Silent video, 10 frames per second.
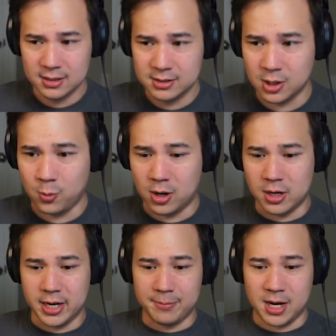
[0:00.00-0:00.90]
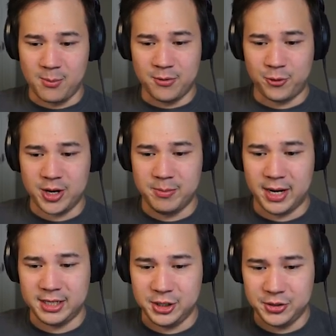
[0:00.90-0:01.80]
Don't worry, I'm coming for you,
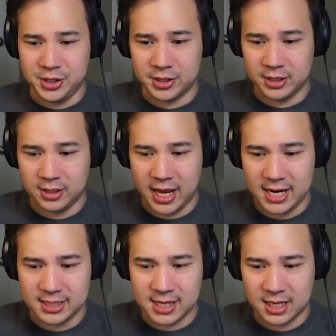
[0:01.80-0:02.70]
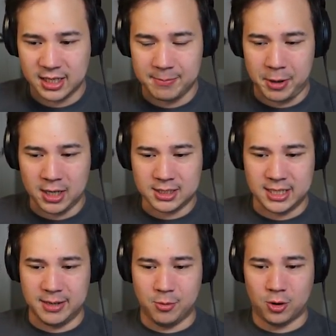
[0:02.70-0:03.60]
my dude. Your little head is not gonna get bonked
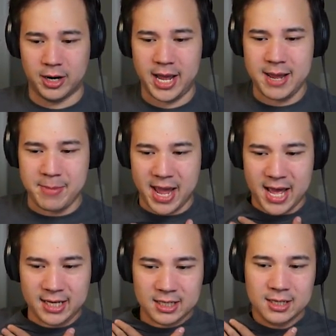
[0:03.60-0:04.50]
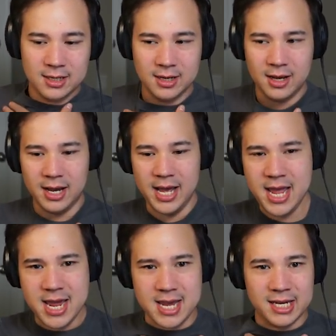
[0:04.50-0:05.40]
anymore. Hey, man.
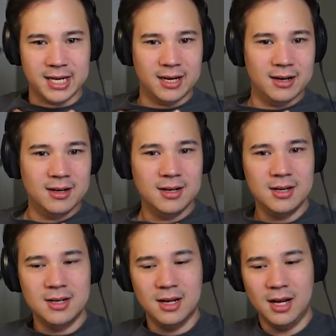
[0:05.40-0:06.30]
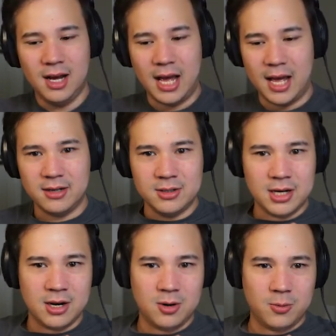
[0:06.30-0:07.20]
Hey. I don't
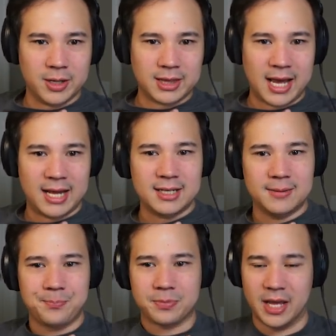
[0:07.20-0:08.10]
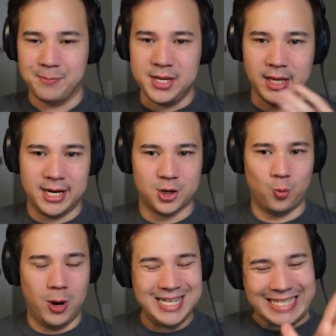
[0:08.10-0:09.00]
know what that... Thank me later.
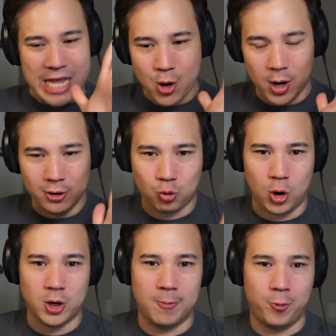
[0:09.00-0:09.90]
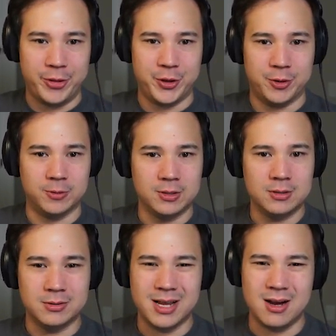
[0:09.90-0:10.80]
Was there a grown-up with you?
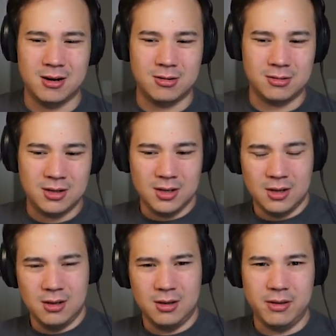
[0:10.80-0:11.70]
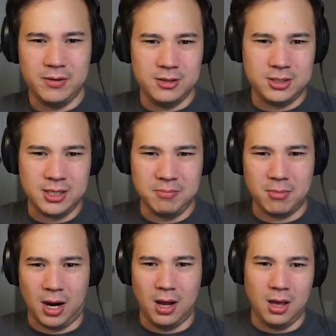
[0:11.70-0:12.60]
No. Have you seen
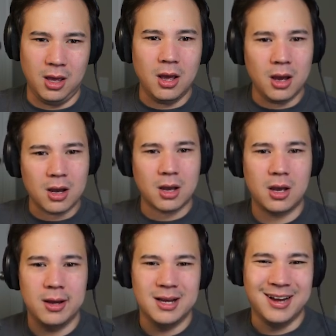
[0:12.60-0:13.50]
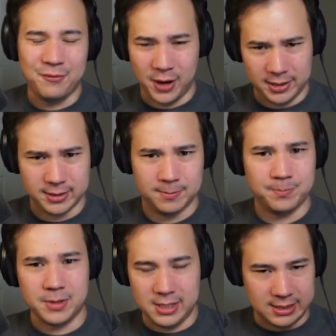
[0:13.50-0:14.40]
Mike? I found him.
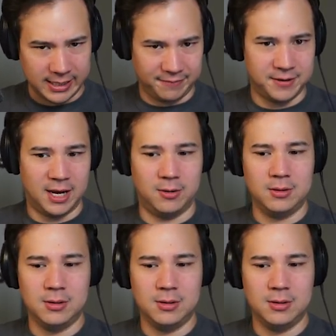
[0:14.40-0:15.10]
He's safe now.